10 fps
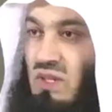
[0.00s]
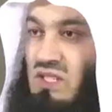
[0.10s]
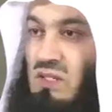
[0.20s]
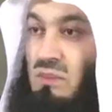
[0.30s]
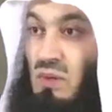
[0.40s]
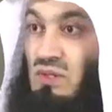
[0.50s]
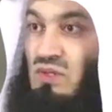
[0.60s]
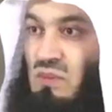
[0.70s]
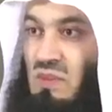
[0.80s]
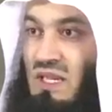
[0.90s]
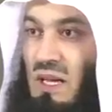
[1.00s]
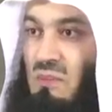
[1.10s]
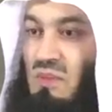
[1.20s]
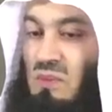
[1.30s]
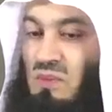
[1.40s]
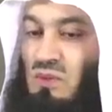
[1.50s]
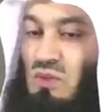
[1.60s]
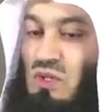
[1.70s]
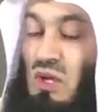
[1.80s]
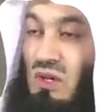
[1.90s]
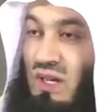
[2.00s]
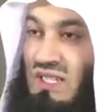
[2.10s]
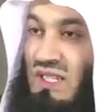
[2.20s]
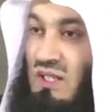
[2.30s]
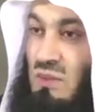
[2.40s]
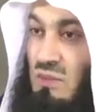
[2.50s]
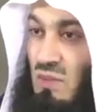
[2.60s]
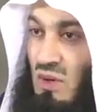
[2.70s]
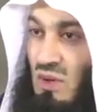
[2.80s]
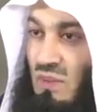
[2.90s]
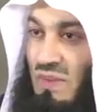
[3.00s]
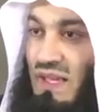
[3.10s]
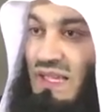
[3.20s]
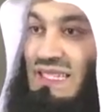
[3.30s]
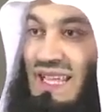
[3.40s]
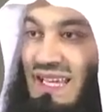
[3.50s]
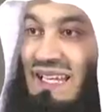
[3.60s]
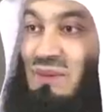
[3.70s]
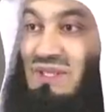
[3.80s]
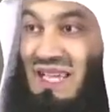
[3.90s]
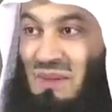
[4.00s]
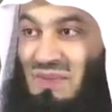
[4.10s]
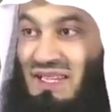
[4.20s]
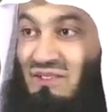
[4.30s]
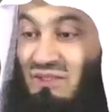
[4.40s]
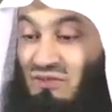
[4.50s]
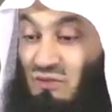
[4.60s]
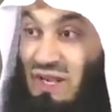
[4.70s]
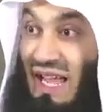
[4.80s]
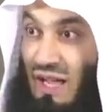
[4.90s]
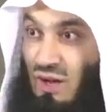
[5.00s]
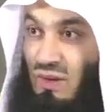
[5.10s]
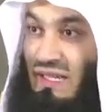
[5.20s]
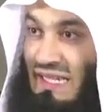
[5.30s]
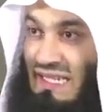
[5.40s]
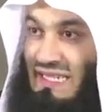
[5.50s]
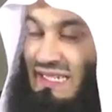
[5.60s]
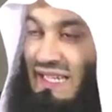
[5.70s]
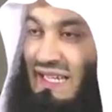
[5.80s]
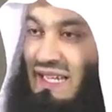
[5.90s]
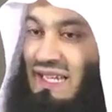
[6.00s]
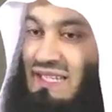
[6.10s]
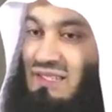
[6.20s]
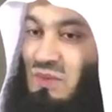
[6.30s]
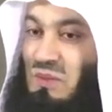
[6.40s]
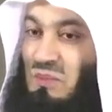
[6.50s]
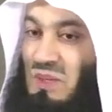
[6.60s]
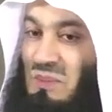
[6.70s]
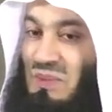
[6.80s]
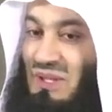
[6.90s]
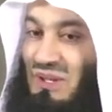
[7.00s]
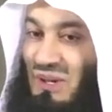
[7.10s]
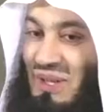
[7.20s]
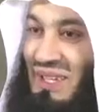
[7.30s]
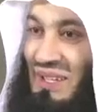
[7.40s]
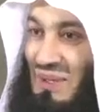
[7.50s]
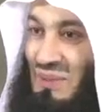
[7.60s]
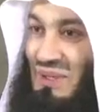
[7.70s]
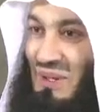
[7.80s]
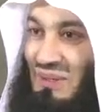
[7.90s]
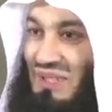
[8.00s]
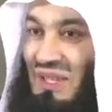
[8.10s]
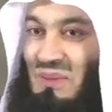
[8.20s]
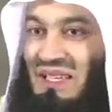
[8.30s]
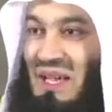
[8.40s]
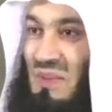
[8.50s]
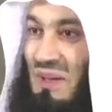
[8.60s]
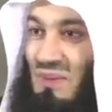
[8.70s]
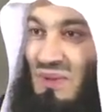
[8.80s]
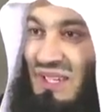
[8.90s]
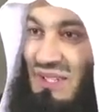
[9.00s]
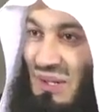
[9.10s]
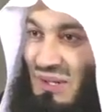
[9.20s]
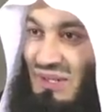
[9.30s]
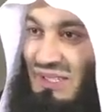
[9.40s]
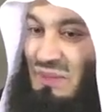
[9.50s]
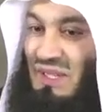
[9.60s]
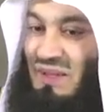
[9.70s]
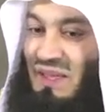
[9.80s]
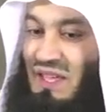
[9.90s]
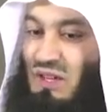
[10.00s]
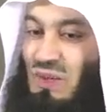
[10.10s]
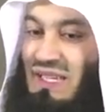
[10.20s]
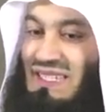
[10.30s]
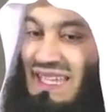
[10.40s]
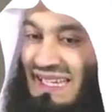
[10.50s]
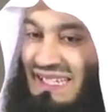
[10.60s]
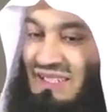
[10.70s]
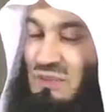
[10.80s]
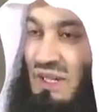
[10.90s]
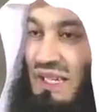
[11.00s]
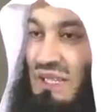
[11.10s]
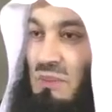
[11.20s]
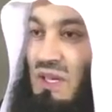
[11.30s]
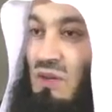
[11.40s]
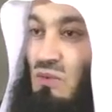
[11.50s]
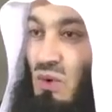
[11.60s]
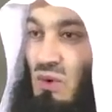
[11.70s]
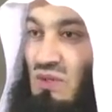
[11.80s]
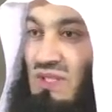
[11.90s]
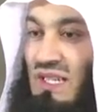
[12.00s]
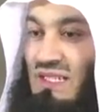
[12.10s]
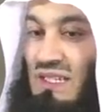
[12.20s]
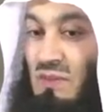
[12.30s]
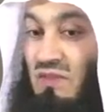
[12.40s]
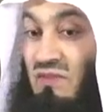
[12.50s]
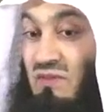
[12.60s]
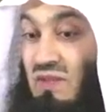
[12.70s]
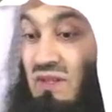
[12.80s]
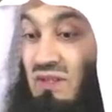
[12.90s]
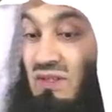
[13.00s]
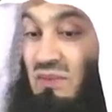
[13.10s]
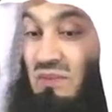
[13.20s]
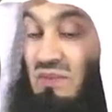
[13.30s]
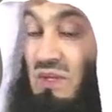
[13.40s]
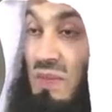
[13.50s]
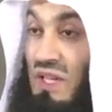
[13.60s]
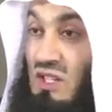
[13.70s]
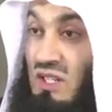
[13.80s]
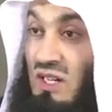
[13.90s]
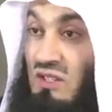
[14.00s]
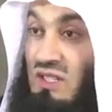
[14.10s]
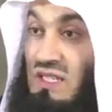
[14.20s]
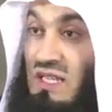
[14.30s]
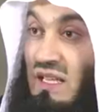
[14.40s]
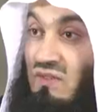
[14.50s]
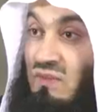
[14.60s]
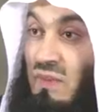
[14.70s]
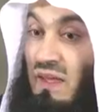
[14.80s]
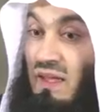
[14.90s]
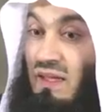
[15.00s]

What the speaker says: we're supposed to become people who tolerate a little bit more. Sadly, what's happening, for now at least, is when people are growing a little bit older, they're becoming more intolerant. I mean, we are saddened by the big wars that some of the major countries have